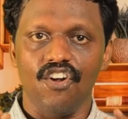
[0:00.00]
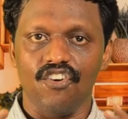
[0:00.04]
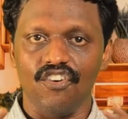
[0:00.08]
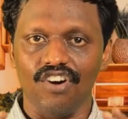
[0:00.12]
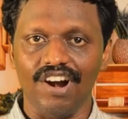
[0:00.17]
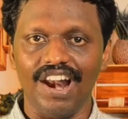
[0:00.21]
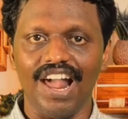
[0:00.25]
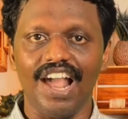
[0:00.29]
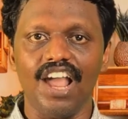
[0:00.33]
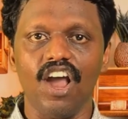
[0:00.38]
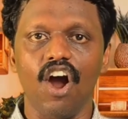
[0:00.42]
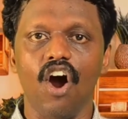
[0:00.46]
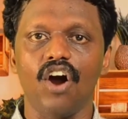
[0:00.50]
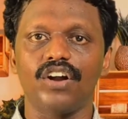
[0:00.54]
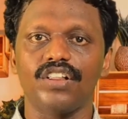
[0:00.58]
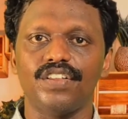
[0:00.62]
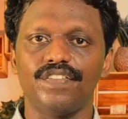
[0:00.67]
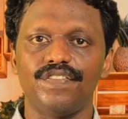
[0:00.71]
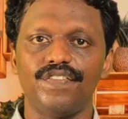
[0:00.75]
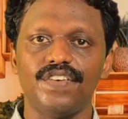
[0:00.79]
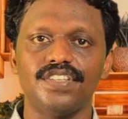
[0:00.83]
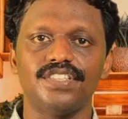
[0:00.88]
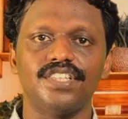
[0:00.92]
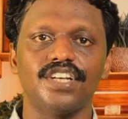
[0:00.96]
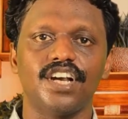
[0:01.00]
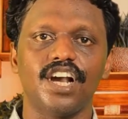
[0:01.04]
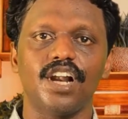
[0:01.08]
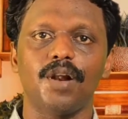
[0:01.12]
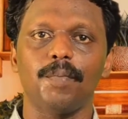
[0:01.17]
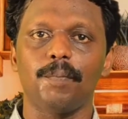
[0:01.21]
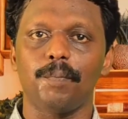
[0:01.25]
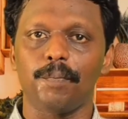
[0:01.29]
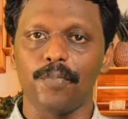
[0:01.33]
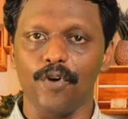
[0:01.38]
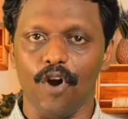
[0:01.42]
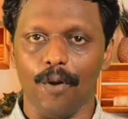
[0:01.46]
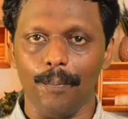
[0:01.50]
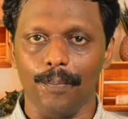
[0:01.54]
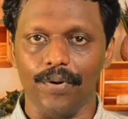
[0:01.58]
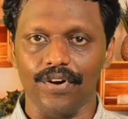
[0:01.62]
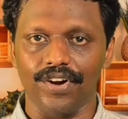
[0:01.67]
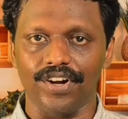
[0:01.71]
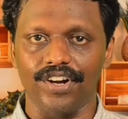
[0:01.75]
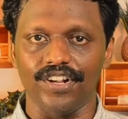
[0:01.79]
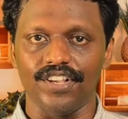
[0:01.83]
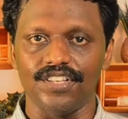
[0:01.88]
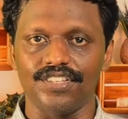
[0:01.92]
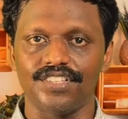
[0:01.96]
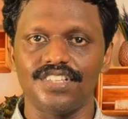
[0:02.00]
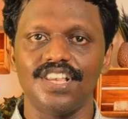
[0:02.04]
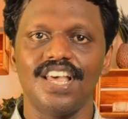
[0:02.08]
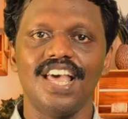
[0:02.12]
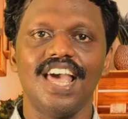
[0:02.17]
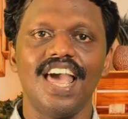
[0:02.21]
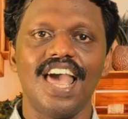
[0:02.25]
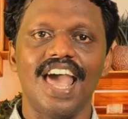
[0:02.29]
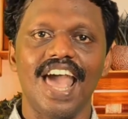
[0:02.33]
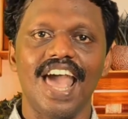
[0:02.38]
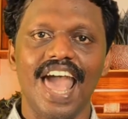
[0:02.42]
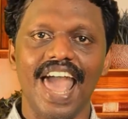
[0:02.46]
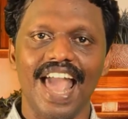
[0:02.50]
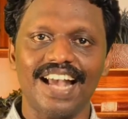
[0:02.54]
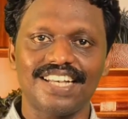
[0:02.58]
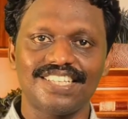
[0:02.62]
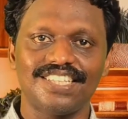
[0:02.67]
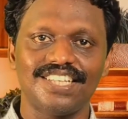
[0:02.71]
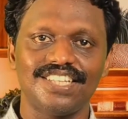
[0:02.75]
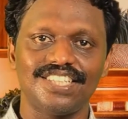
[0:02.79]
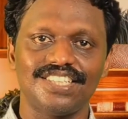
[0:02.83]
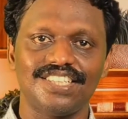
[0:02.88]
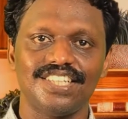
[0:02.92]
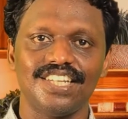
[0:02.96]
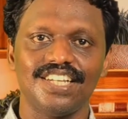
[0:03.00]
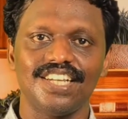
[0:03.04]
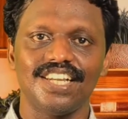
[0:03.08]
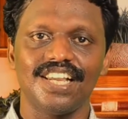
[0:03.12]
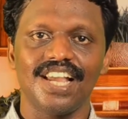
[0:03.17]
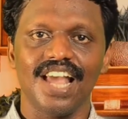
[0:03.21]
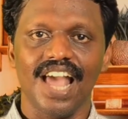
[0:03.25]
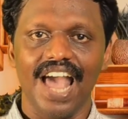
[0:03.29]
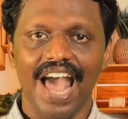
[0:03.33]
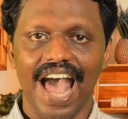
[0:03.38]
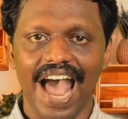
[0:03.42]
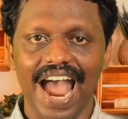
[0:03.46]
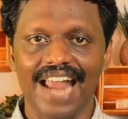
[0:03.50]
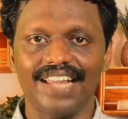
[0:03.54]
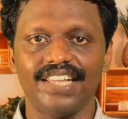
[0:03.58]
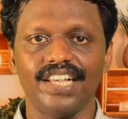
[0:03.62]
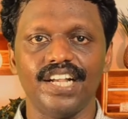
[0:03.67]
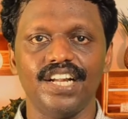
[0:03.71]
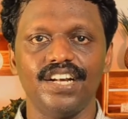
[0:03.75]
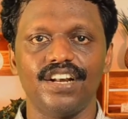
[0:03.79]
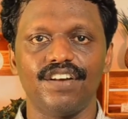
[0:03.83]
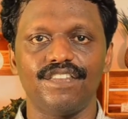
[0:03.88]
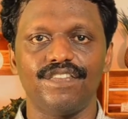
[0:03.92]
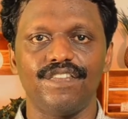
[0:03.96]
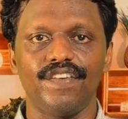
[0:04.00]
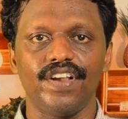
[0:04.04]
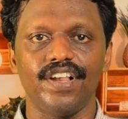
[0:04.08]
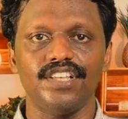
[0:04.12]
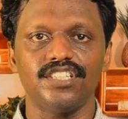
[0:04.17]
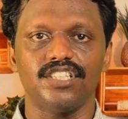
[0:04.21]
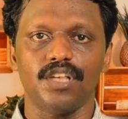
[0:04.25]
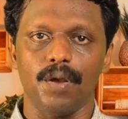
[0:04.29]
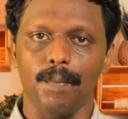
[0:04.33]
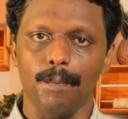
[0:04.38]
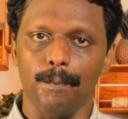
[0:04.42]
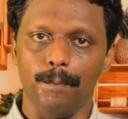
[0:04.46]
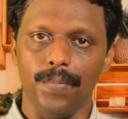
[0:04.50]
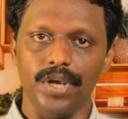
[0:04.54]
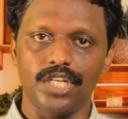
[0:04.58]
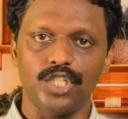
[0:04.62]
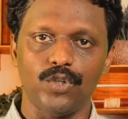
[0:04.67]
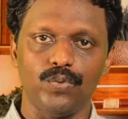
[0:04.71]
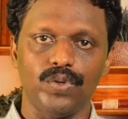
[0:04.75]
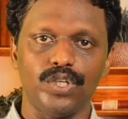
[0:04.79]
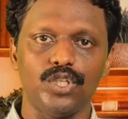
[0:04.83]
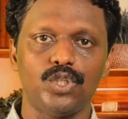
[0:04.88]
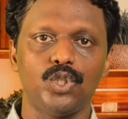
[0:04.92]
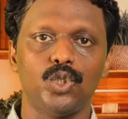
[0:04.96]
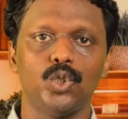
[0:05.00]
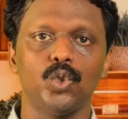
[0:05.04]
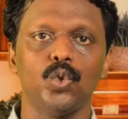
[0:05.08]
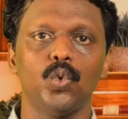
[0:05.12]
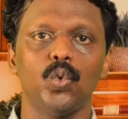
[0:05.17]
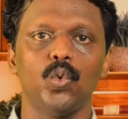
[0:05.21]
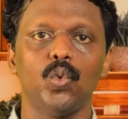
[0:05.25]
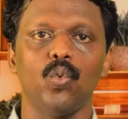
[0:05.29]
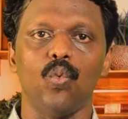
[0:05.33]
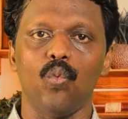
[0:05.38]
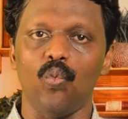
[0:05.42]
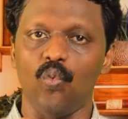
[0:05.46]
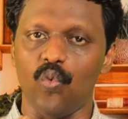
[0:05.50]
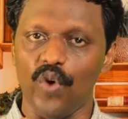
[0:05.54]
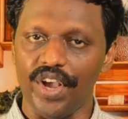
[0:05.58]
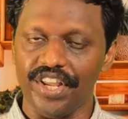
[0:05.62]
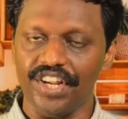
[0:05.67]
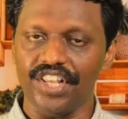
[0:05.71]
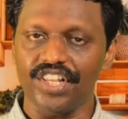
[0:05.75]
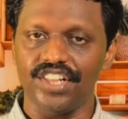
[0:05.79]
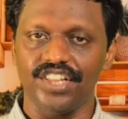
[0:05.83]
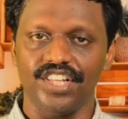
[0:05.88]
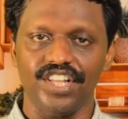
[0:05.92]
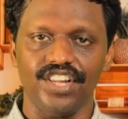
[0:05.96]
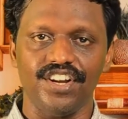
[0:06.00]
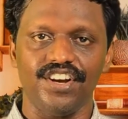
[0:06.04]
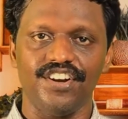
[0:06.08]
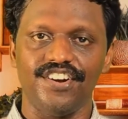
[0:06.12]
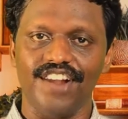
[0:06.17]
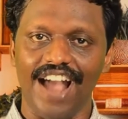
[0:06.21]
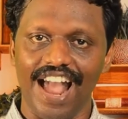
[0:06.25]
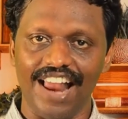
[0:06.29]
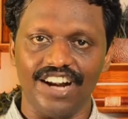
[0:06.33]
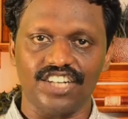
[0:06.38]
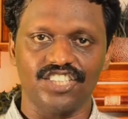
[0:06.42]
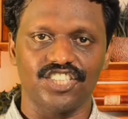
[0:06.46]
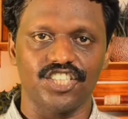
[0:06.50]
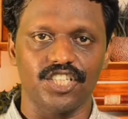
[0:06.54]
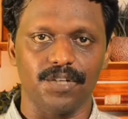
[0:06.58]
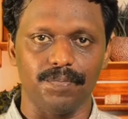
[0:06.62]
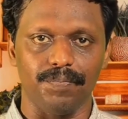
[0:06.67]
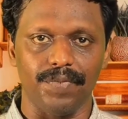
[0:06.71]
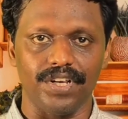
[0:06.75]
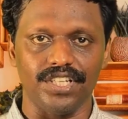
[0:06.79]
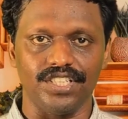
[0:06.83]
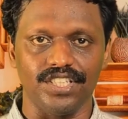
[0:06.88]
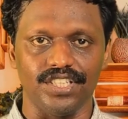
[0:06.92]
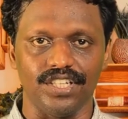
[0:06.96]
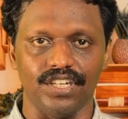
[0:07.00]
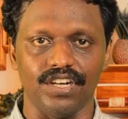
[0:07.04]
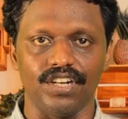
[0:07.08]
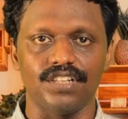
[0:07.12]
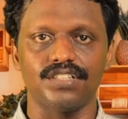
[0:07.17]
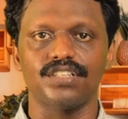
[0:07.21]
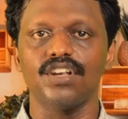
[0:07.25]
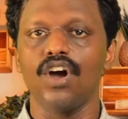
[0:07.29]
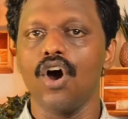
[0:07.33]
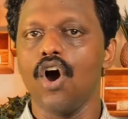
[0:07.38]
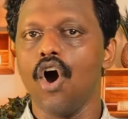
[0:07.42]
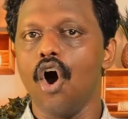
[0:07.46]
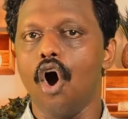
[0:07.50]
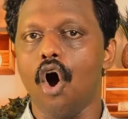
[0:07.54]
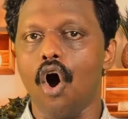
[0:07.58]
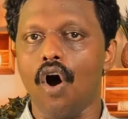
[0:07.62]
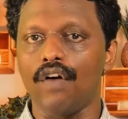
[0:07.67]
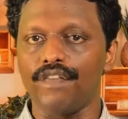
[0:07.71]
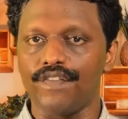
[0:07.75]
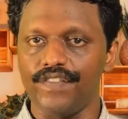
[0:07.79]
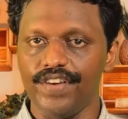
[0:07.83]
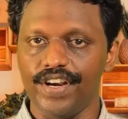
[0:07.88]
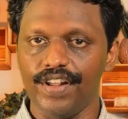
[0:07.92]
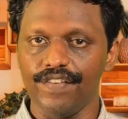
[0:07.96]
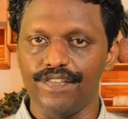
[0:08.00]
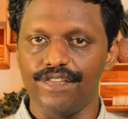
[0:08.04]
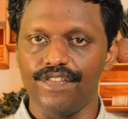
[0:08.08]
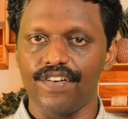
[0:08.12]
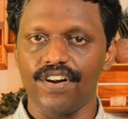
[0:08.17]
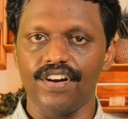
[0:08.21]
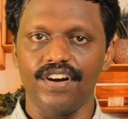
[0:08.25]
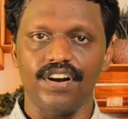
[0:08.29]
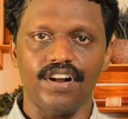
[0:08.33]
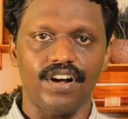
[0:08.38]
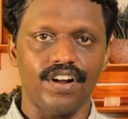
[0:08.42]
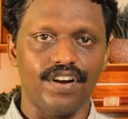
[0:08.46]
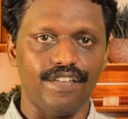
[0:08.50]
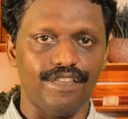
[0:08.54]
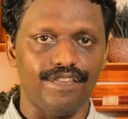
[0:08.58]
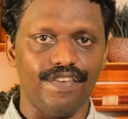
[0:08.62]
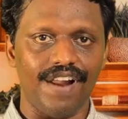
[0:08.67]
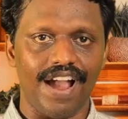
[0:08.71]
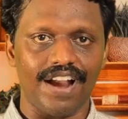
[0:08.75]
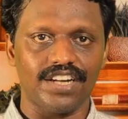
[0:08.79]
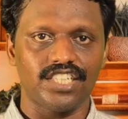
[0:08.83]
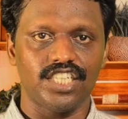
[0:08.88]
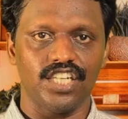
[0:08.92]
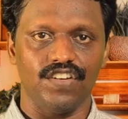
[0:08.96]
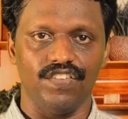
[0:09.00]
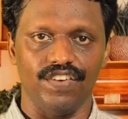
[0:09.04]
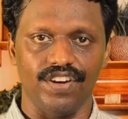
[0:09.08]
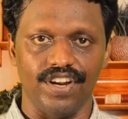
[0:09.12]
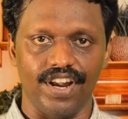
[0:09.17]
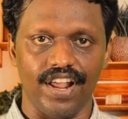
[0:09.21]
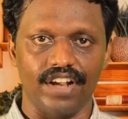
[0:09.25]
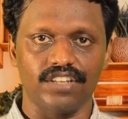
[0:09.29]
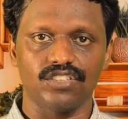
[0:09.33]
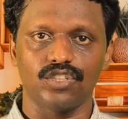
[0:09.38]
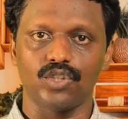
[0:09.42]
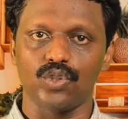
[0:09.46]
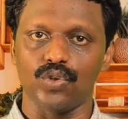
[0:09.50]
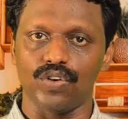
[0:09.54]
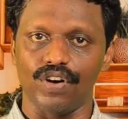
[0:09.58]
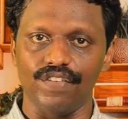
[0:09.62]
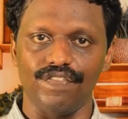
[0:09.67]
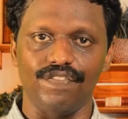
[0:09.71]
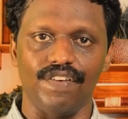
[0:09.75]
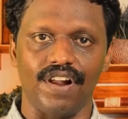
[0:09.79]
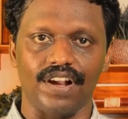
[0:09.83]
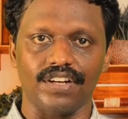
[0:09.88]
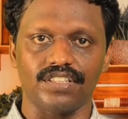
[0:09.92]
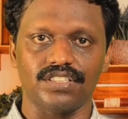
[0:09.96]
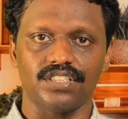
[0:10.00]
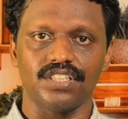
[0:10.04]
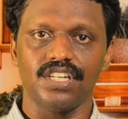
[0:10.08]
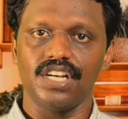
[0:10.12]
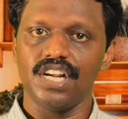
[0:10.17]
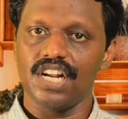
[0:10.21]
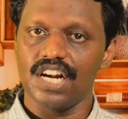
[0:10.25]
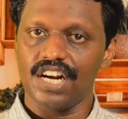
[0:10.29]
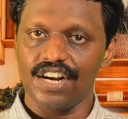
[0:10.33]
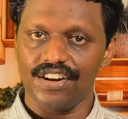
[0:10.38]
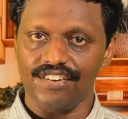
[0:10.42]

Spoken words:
rely on the physical properties existing at the interface between two very thin dielectric materials of different refractive index to reflect,